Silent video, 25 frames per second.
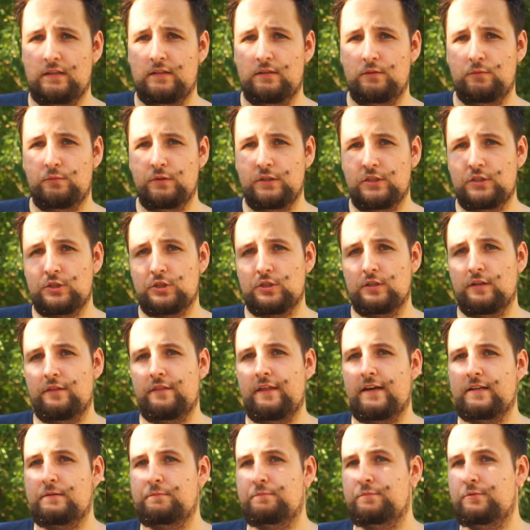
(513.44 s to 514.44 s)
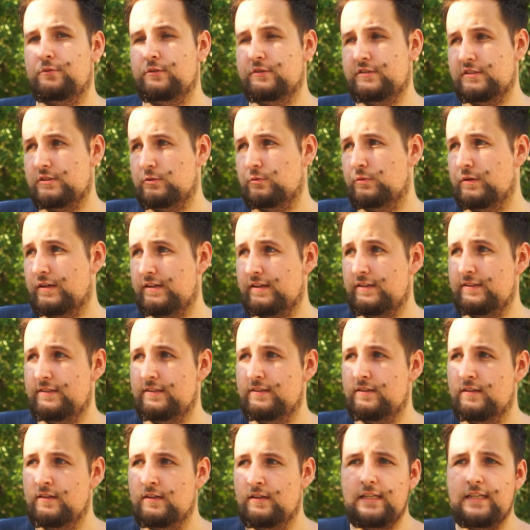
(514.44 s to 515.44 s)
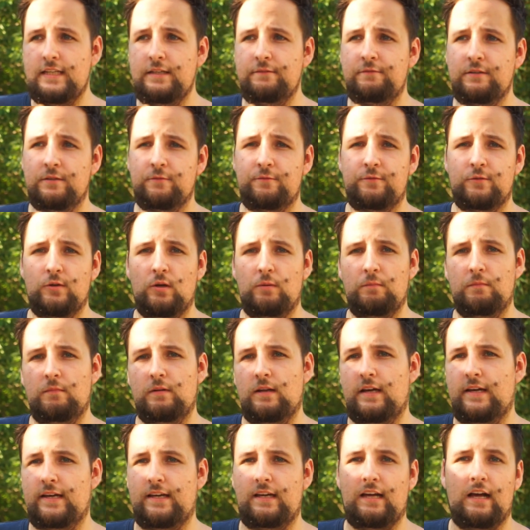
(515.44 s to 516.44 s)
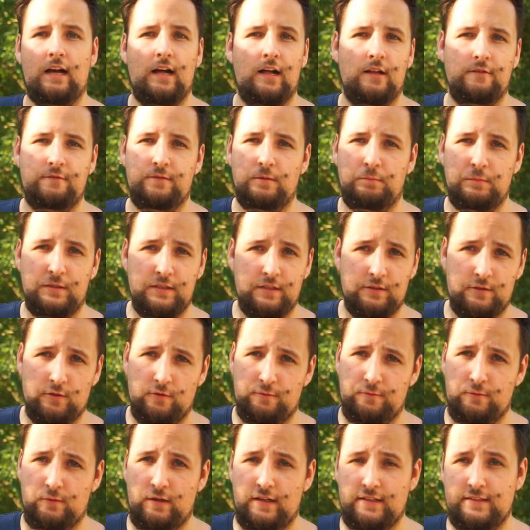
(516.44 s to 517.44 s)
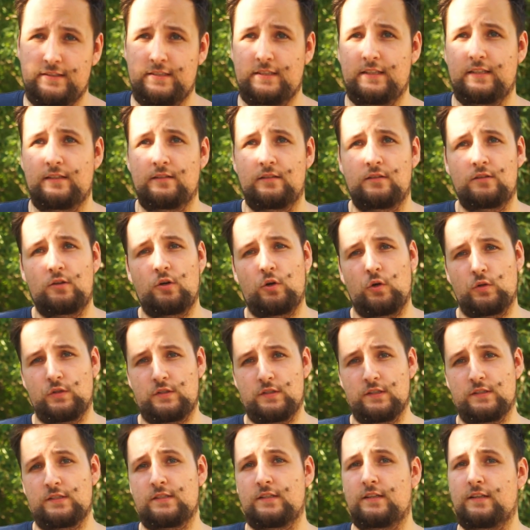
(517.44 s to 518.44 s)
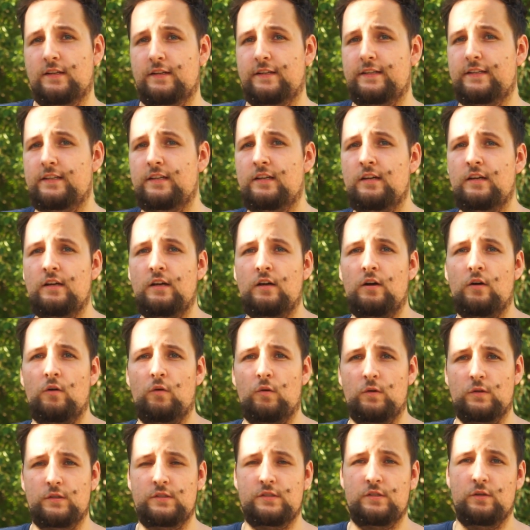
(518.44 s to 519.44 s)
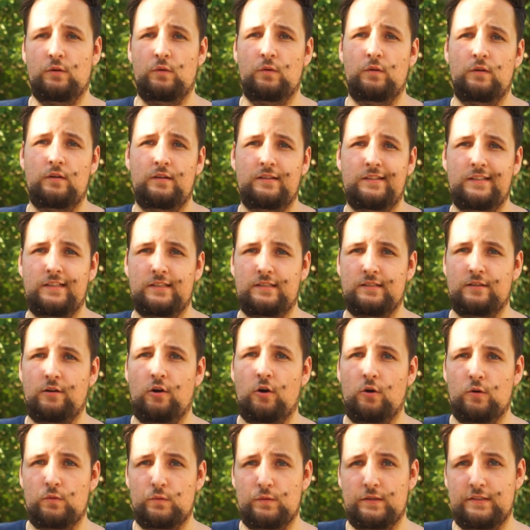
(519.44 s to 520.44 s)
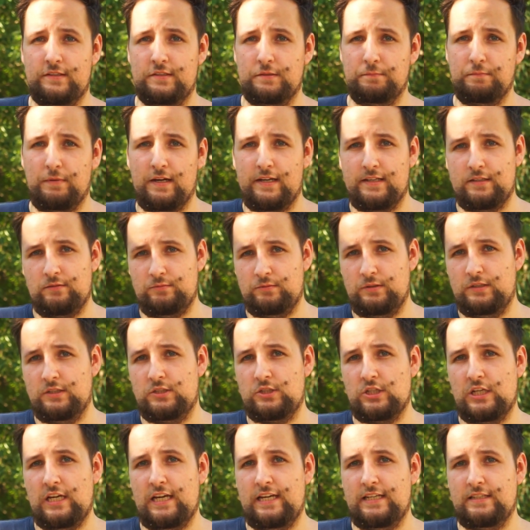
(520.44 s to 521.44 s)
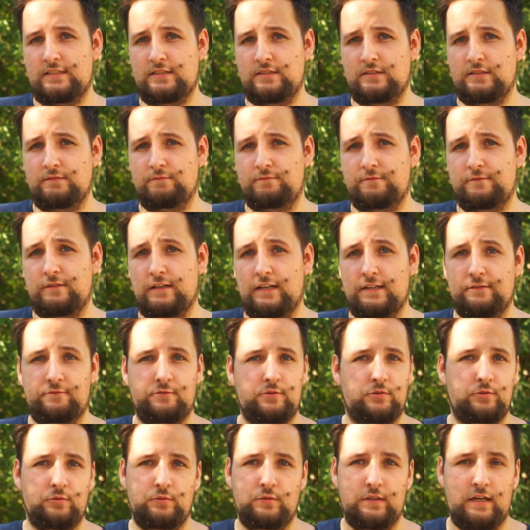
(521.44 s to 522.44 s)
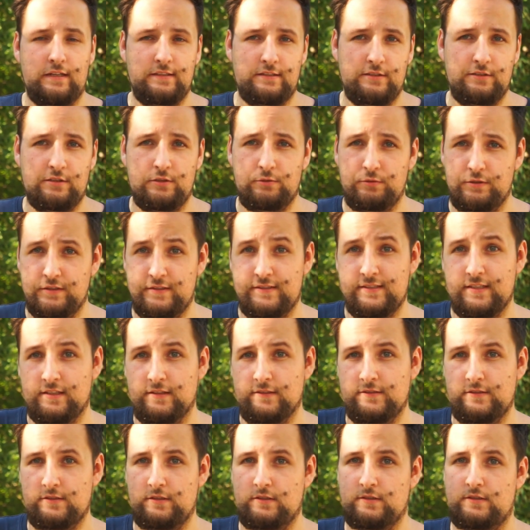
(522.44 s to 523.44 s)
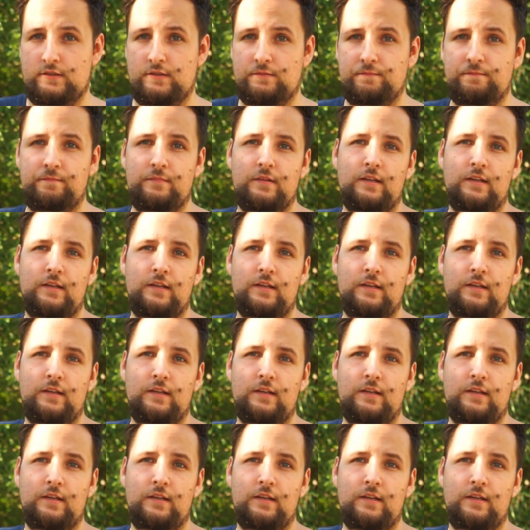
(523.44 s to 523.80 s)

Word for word: reach that pretty quickly, even from like half a minute of writing consistently or so. It already might reach eighty-five to ninety degrees Celsius.